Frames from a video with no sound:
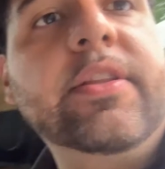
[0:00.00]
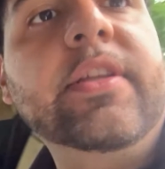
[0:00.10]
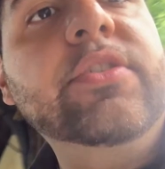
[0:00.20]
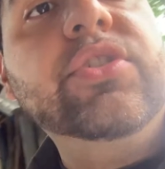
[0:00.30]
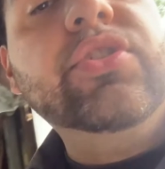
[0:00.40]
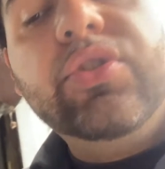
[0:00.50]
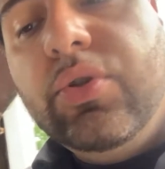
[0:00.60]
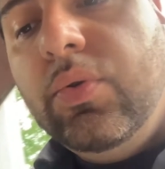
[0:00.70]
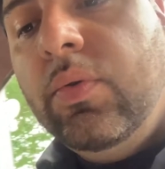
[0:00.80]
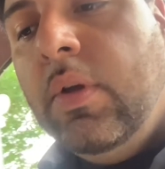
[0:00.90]
and they're just
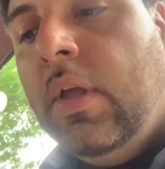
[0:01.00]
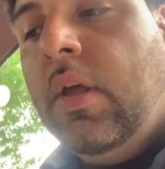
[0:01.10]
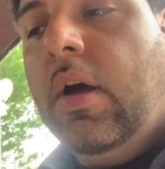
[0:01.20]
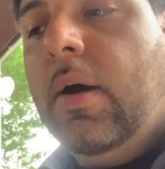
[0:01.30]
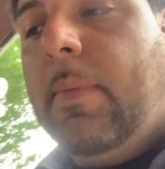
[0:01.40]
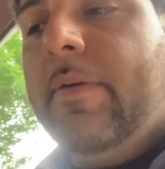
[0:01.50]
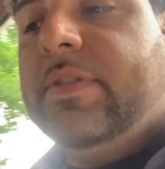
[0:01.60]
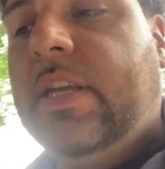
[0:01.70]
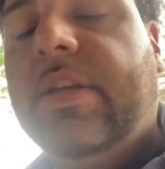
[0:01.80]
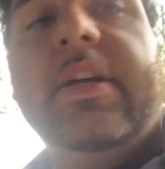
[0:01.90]
two um,
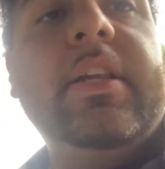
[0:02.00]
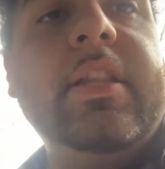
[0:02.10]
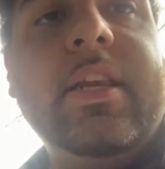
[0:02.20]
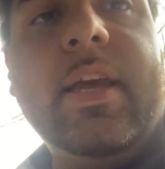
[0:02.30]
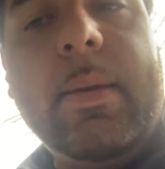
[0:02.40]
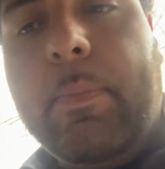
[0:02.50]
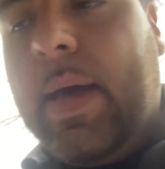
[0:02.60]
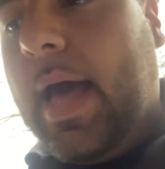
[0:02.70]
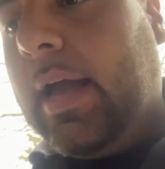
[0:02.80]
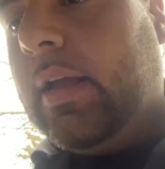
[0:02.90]
obviously you're gonna need an
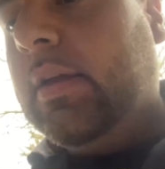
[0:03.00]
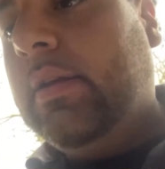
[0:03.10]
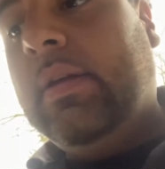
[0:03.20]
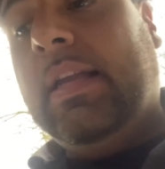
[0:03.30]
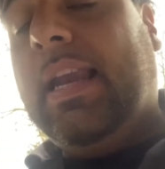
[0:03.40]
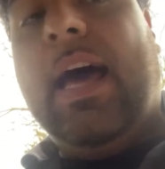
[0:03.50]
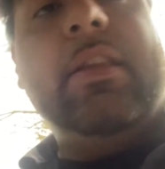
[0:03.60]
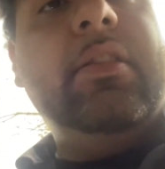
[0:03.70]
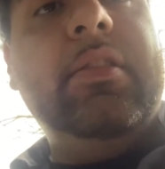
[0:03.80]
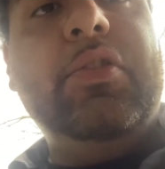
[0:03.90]
impact a lot
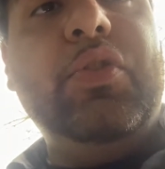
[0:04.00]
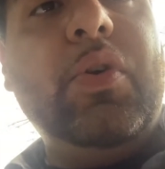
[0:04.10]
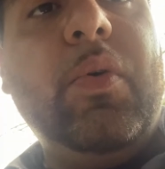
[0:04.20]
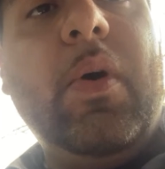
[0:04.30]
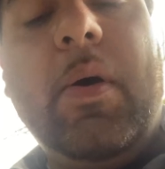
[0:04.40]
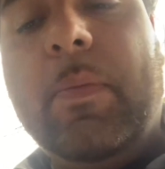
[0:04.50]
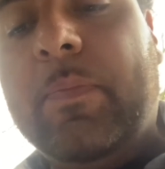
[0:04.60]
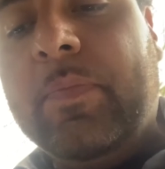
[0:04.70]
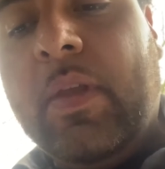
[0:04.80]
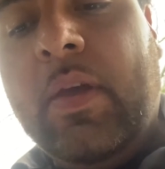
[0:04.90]
of you know um,
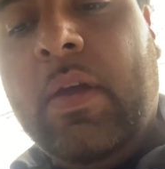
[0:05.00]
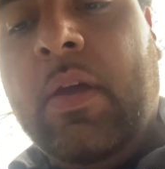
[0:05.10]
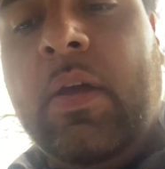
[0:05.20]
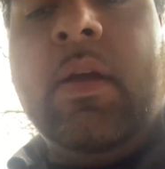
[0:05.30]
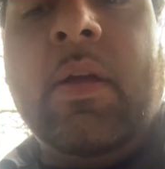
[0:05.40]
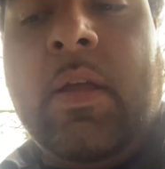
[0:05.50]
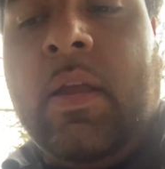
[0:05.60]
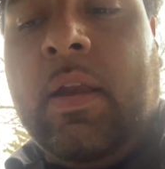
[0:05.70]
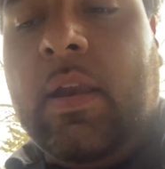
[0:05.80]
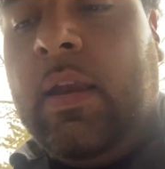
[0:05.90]

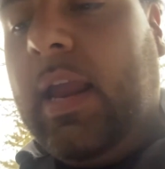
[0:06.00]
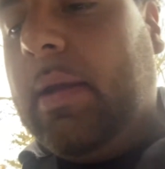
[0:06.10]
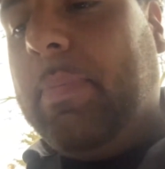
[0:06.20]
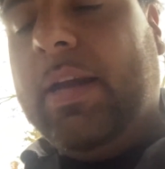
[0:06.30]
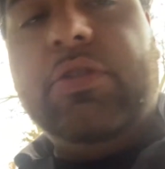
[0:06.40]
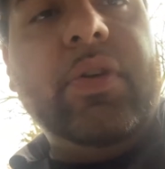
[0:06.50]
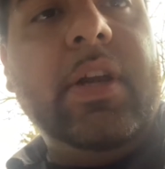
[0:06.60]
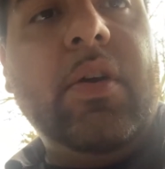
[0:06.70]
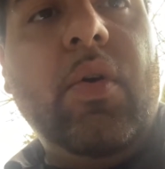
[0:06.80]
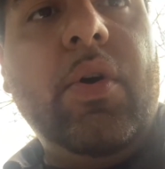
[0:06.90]
a lot of
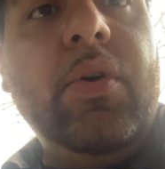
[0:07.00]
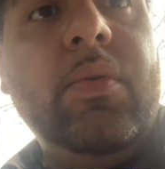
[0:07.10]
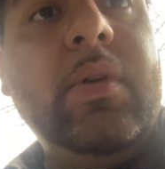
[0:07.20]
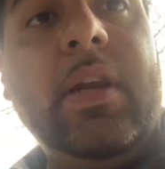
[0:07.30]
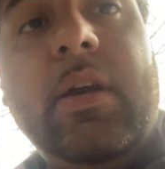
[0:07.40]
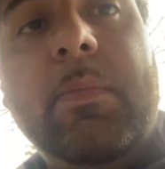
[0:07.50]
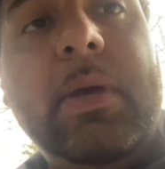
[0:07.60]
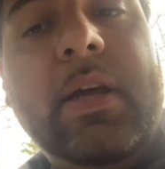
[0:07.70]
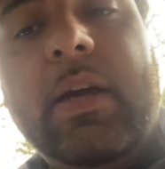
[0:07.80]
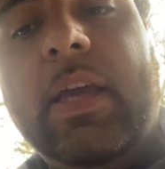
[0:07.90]
penetrating oil a little
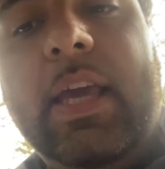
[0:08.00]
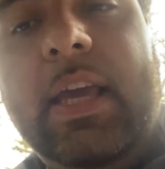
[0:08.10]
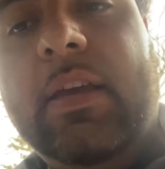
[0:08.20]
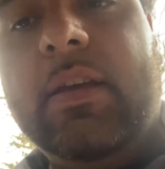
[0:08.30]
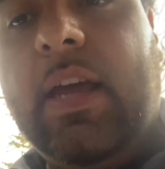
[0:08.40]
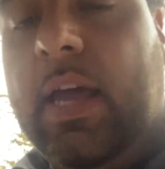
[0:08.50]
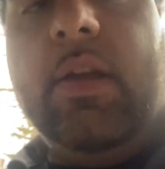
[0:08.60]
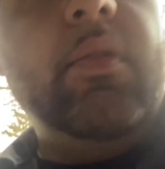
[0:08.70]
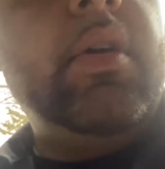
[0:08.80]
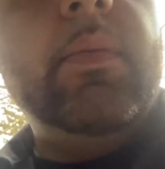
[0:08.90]
bit of heat and
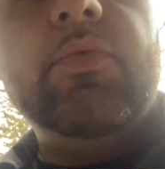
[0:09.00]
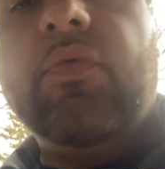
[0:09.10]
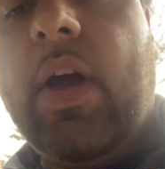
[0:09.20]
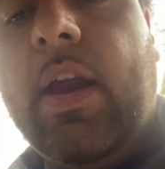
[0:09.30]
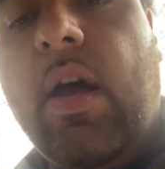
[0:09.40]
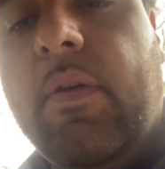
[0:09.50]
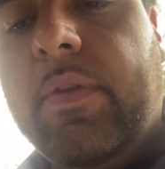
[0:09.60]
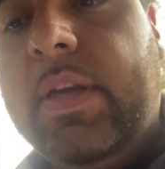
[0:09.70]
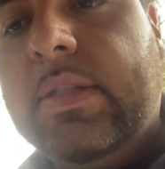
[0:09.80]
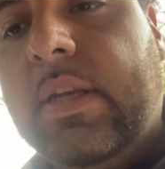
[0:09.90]
it'll come right off
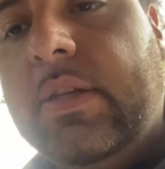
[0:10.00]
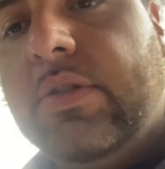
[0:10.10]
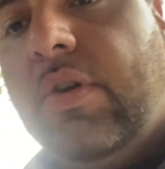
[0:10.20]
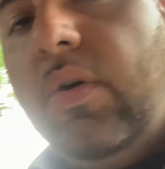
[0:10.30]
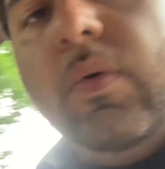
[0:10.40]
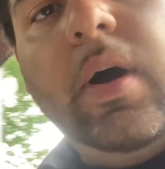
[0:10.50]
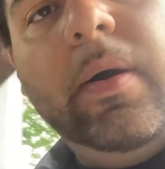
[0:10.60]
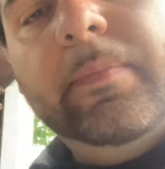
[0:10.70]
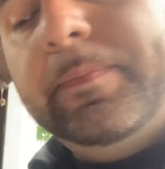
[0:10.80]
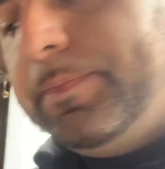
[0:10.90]
easily so
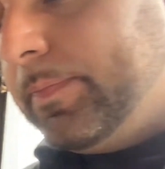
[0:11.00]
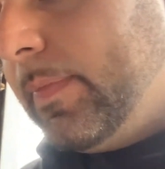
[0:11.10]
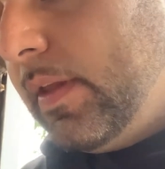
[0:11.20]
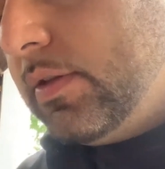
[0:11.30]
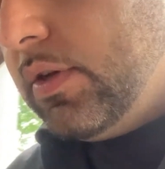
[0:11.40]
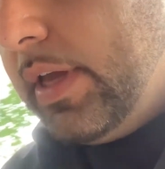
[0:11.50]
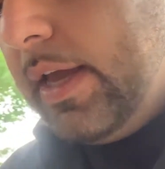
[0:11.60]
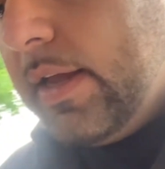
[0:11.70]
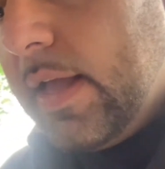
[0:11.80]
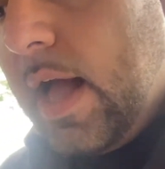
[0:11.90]
um so yeah
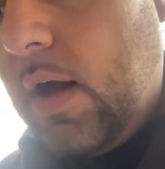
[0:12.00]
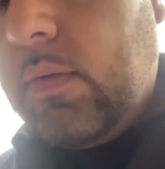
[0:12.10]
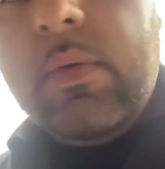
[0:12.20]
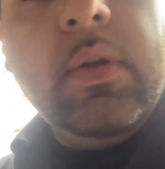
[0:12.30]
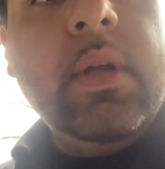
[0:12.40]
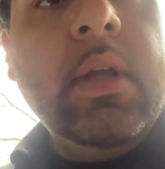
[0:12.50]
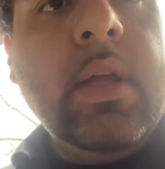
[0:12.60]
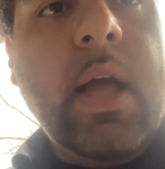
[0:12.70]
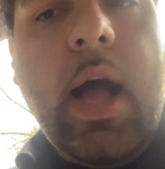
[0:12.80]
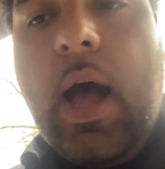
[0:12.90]
i'll
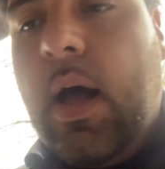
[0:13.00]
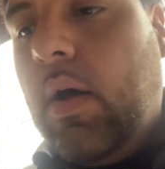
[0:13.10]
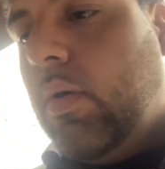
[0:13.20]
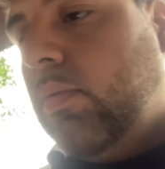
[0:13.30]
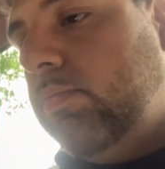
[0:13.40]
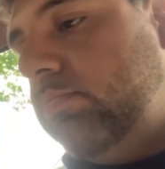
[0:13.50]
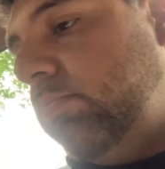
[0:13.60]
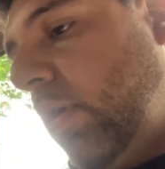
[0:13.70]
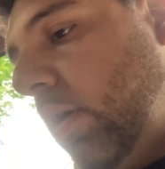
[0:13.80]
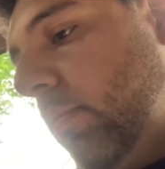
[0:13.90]
i'll
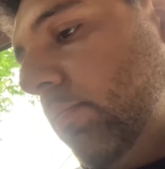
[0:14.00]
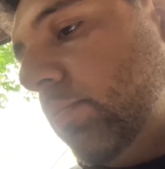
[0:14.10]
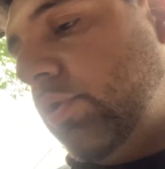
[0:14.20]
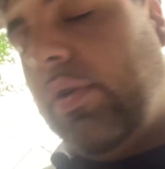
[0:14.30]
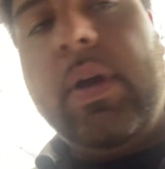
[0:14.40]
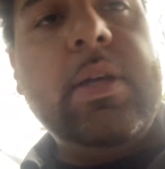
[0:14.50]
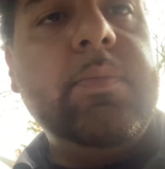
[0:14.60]
um show you guys